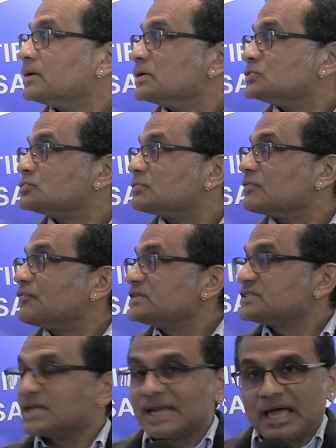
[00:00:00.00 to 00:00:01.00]
So we
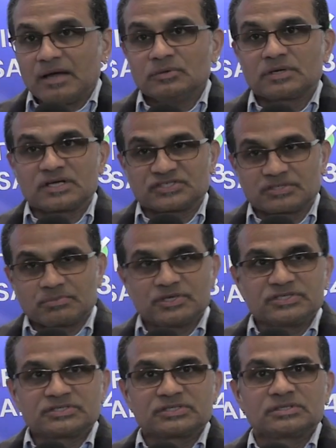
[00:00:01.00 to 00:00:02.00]
first allow
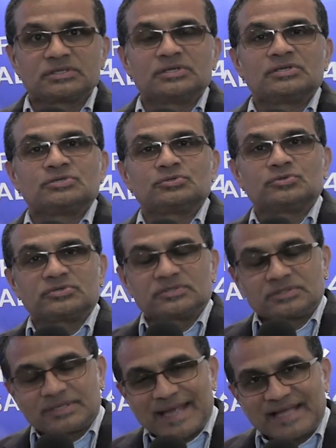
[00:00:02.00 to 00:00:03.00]
customers to
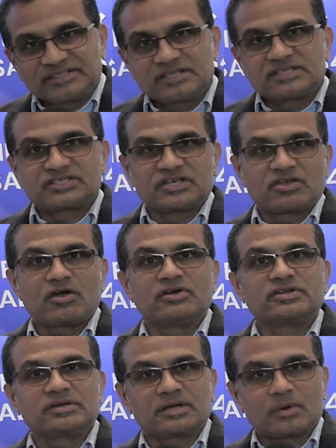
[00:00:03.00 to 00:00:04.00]
gather their
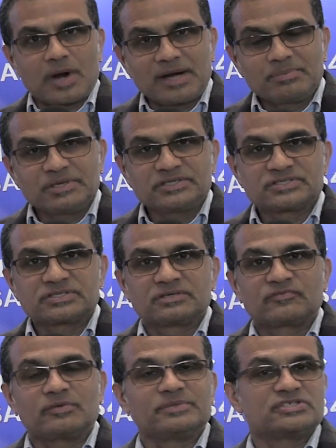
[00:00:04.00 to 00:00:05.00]
security requirements
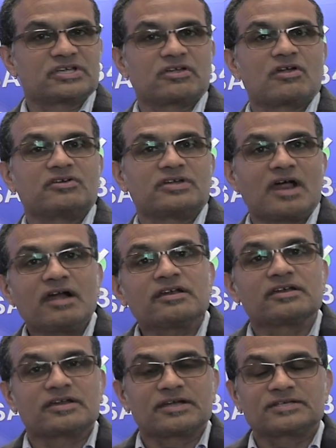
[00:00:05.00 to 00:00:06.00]
from the security
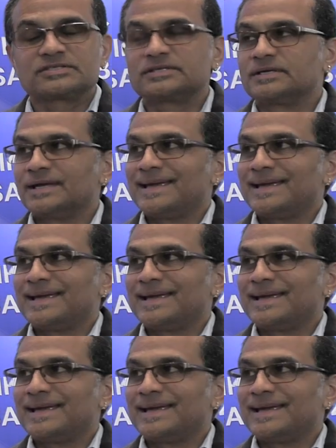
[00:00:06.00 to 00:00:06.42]
architects,